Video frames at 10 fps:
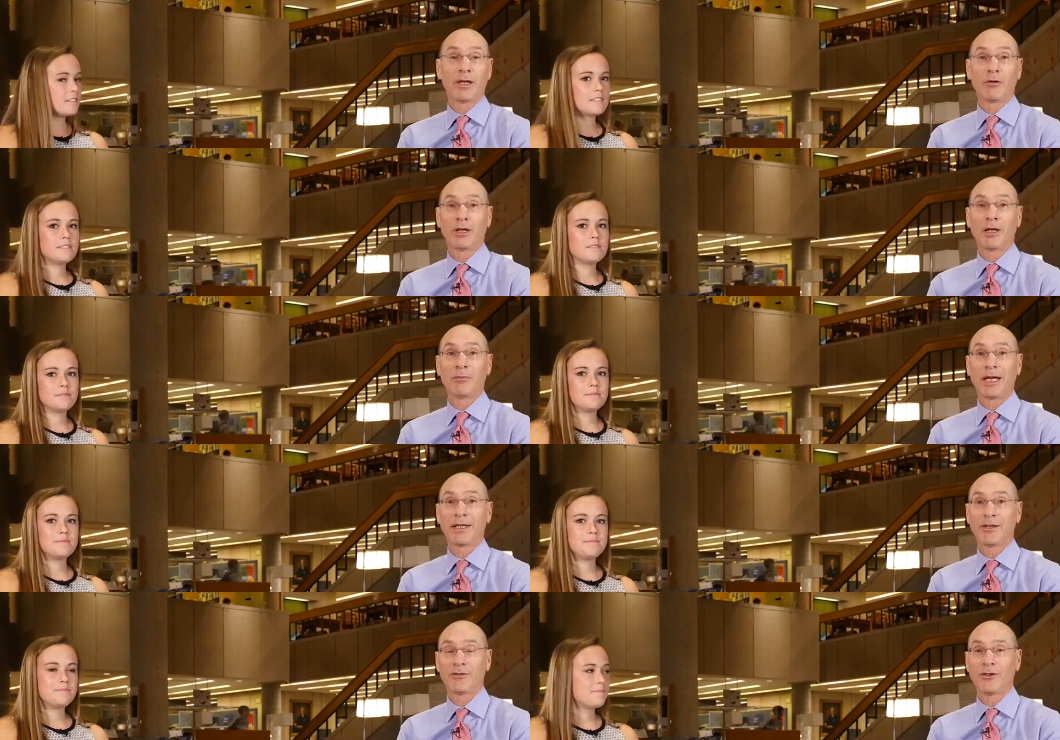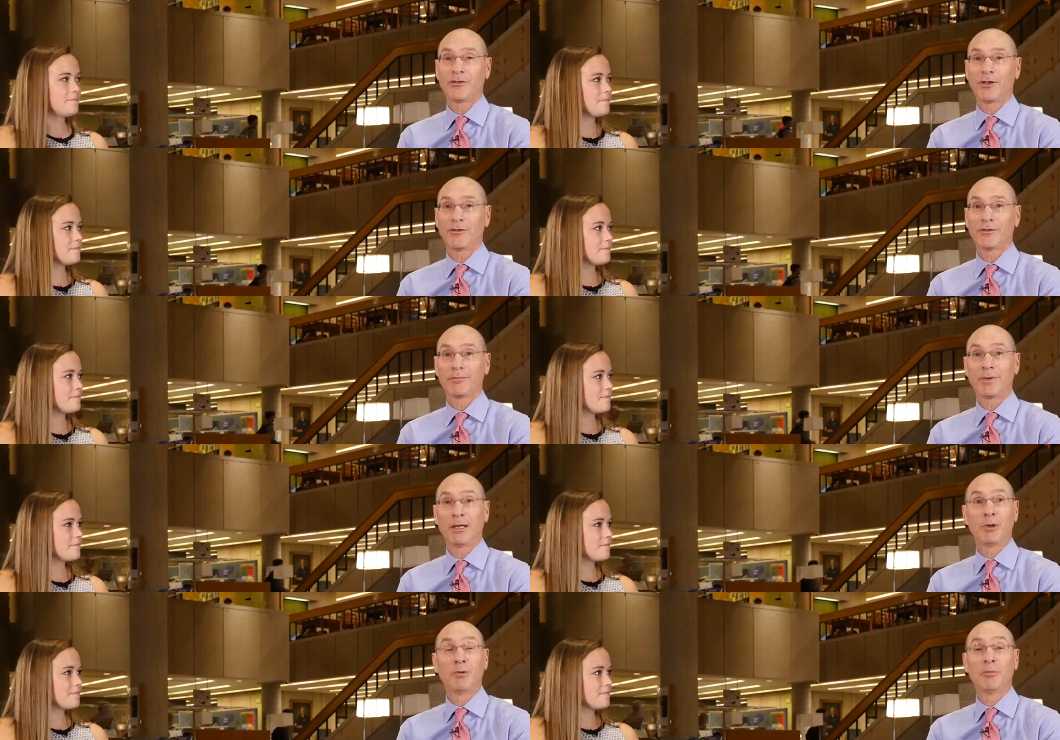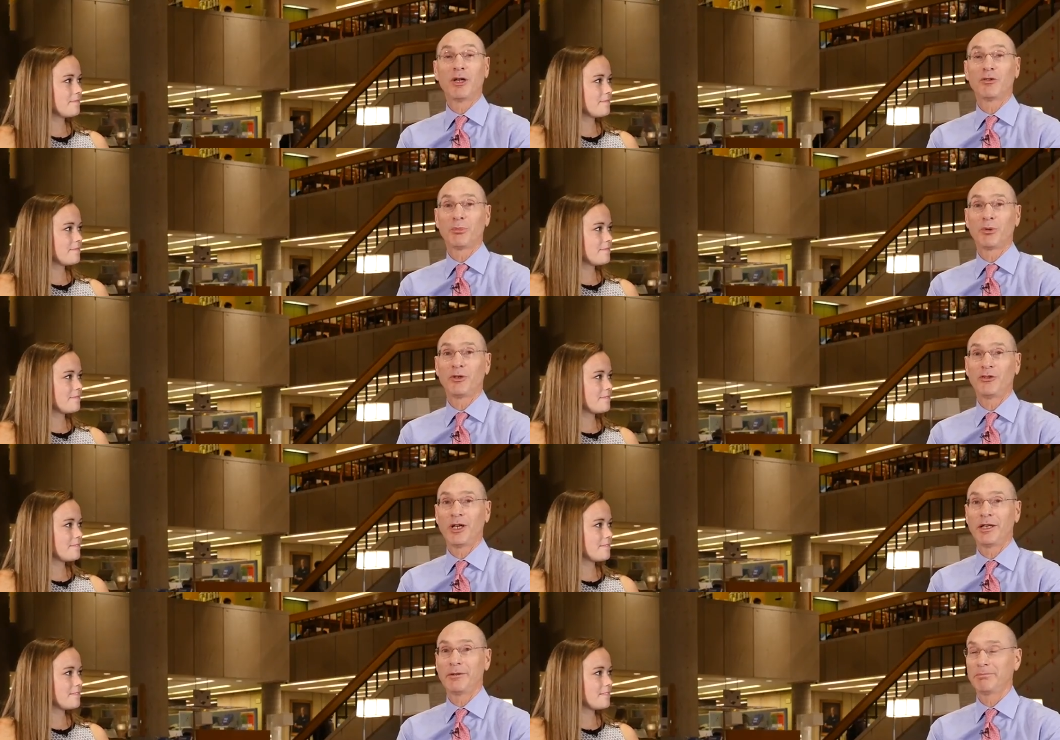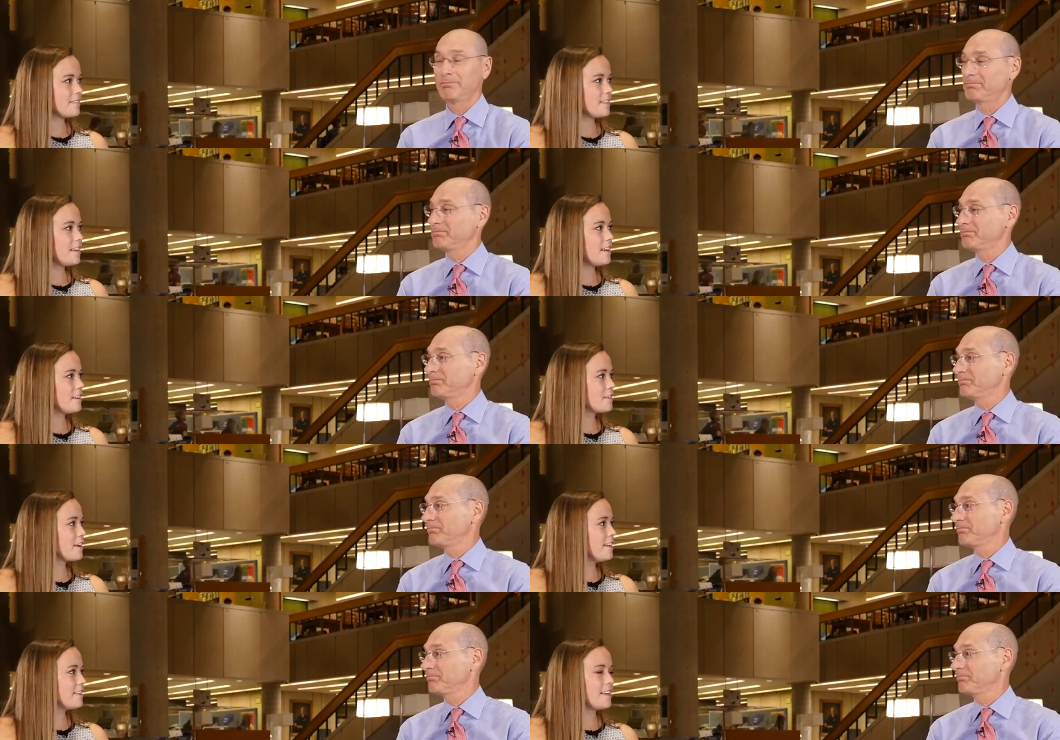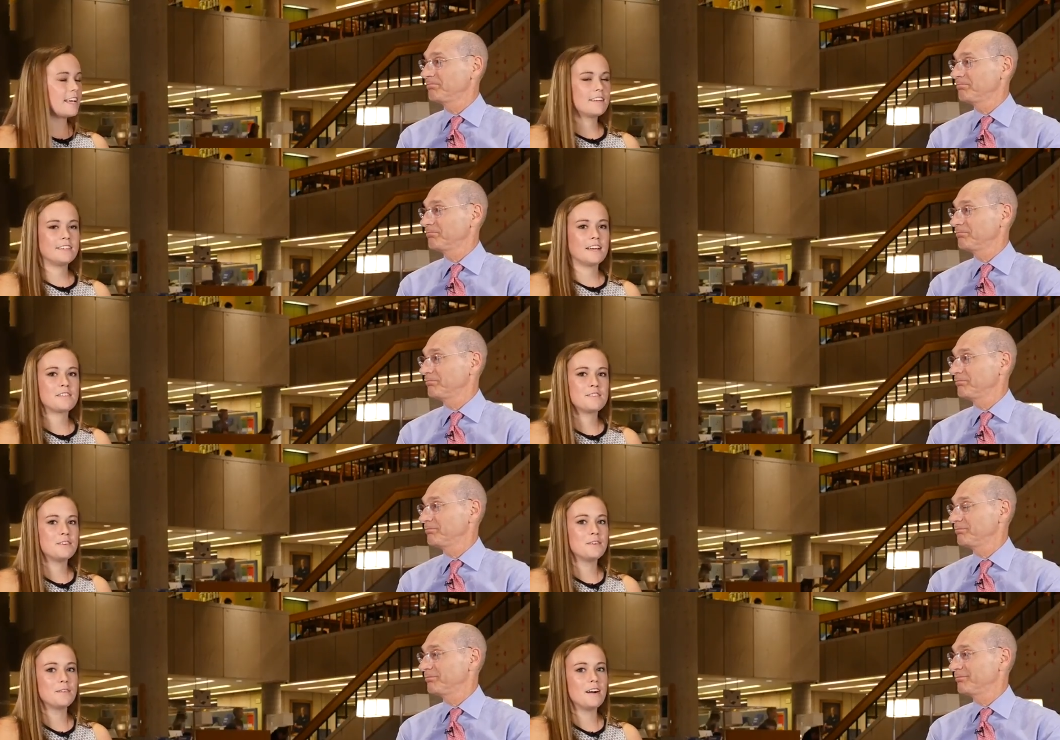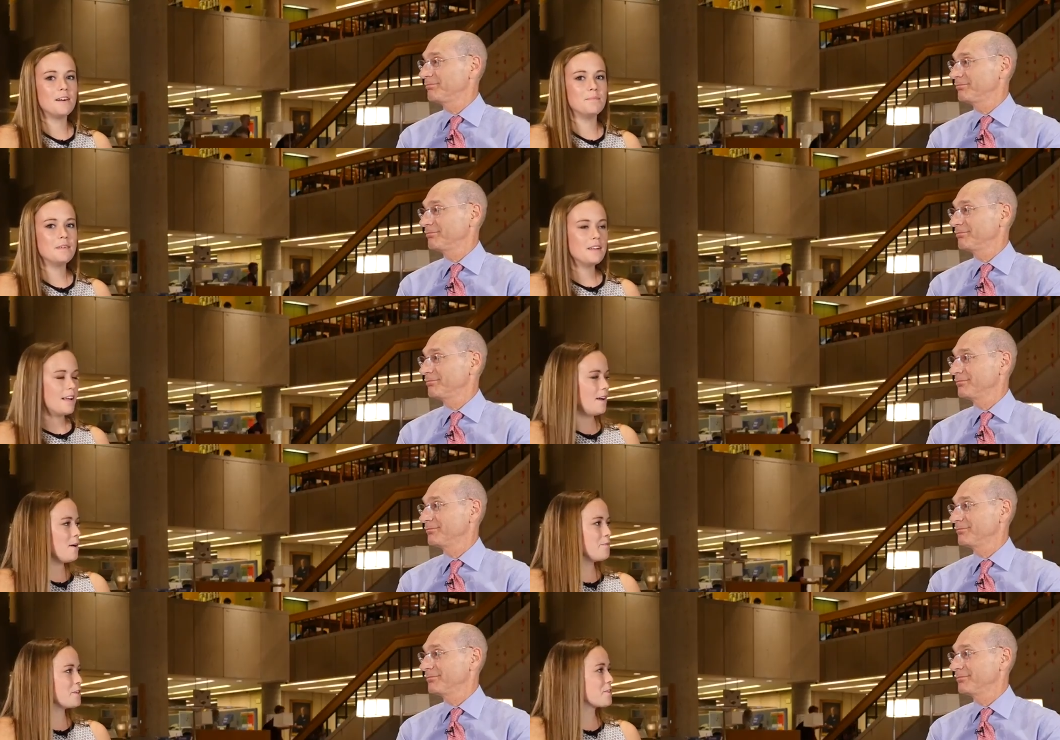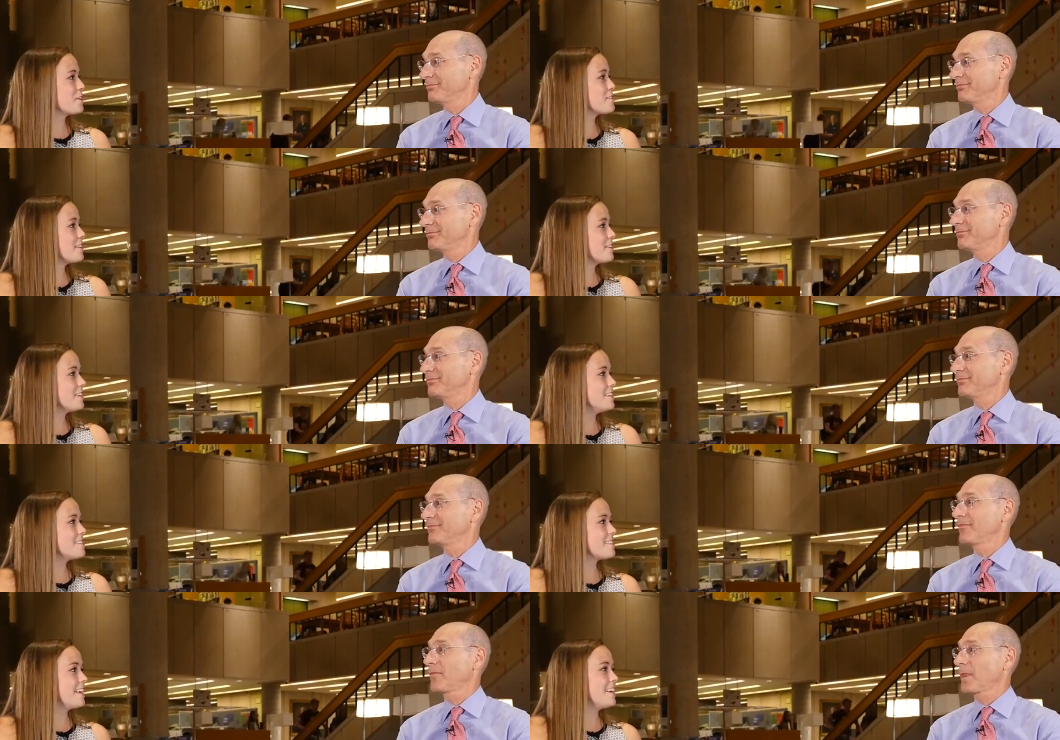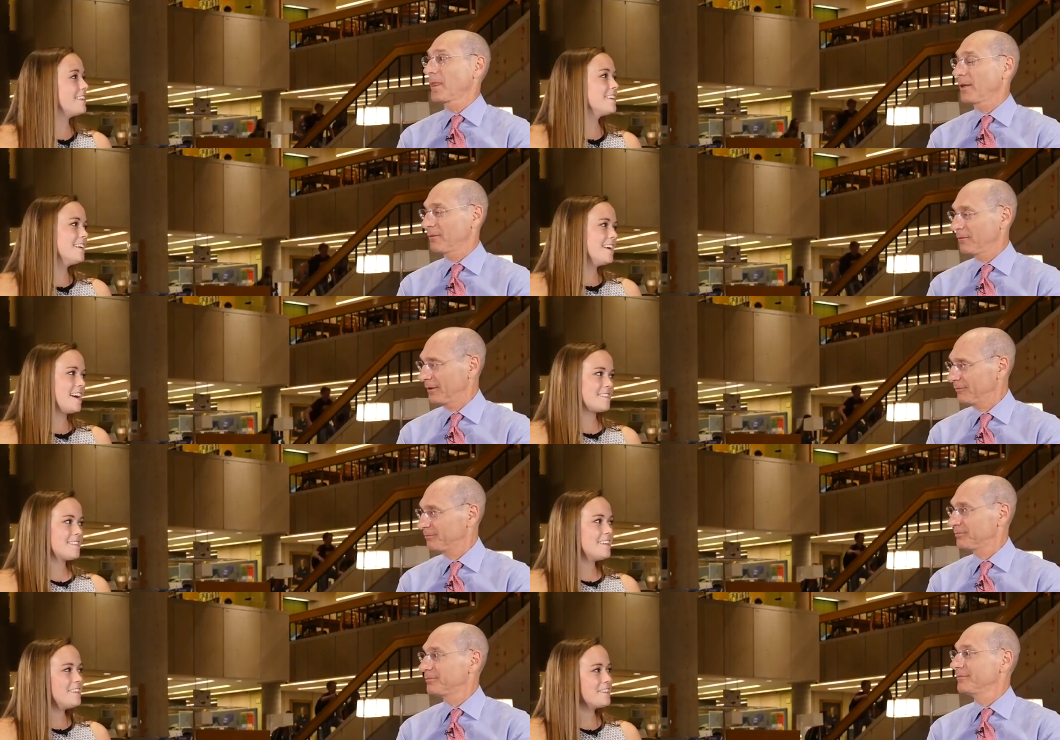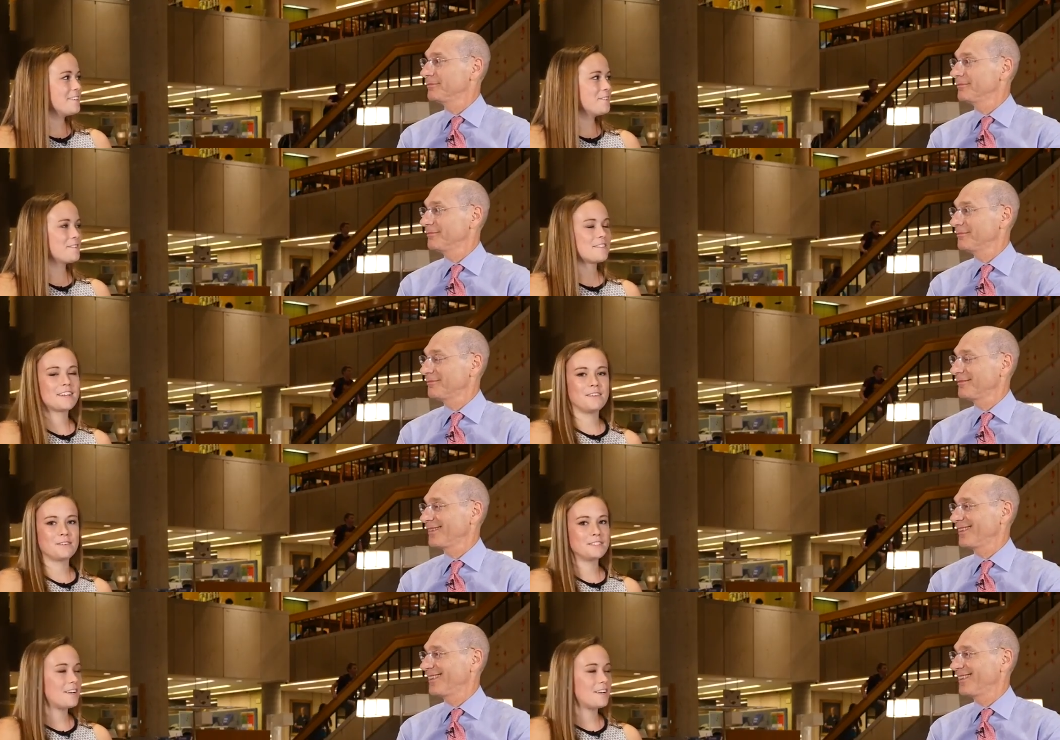Speaker 1: fellow alumni can assist us, and we would much appreciate it.
Speaker 2: Yeah, great. And I can attest to um, how helpful the Career Center is. And as a senior who is looking for